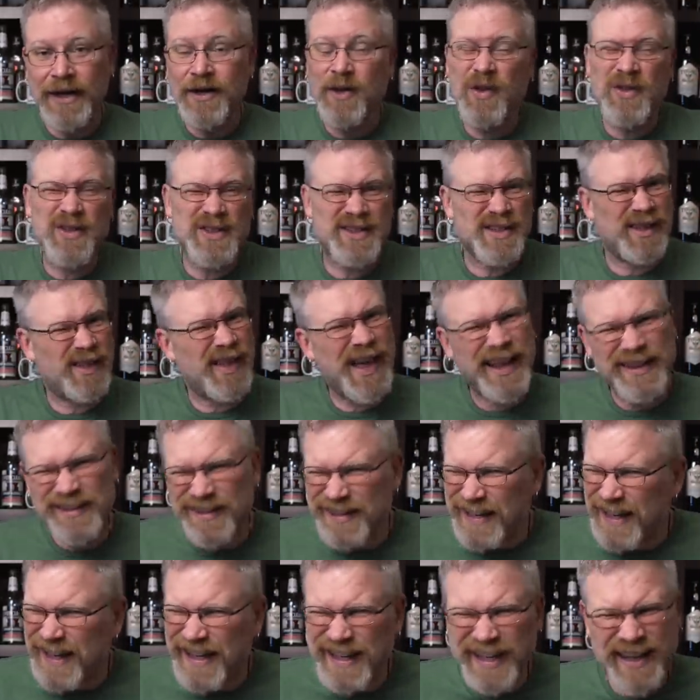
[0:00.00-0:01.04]
I know there's a lot
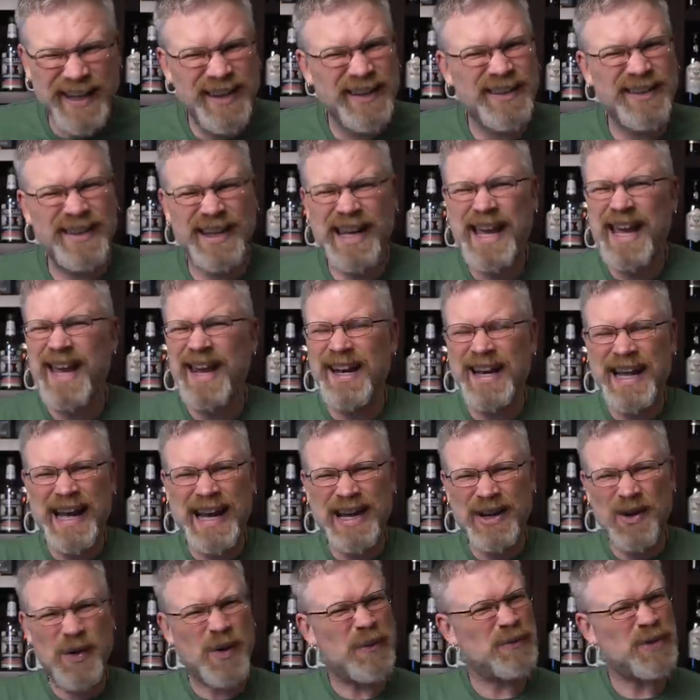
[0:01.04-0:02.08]
to take in, and
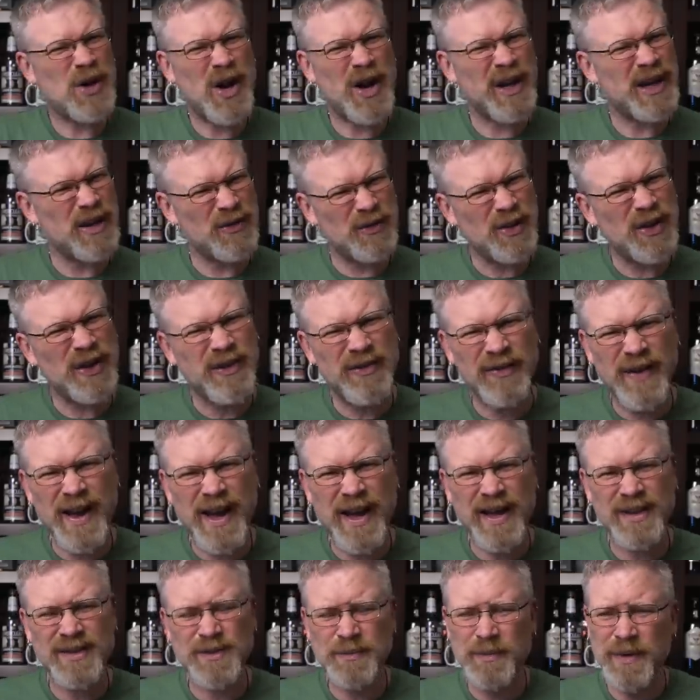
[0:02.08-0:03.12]
I know I'm talking really
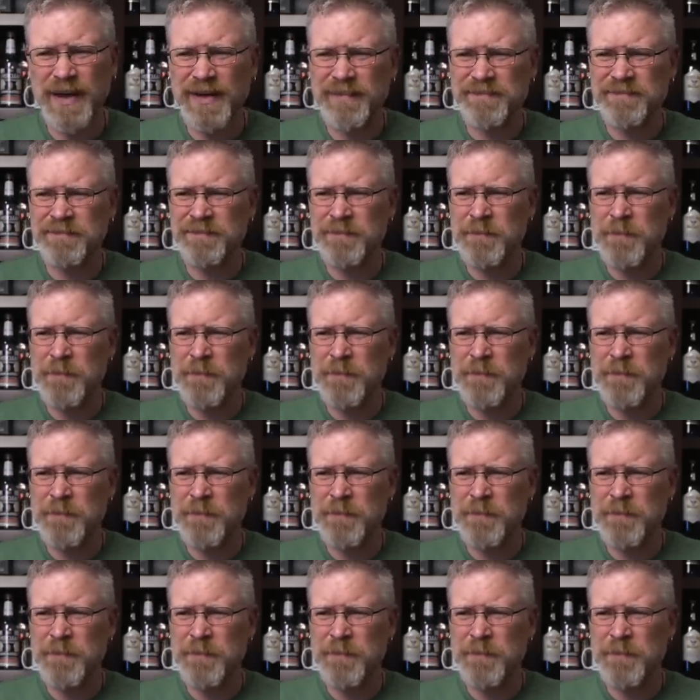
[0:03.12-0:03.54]
fast, but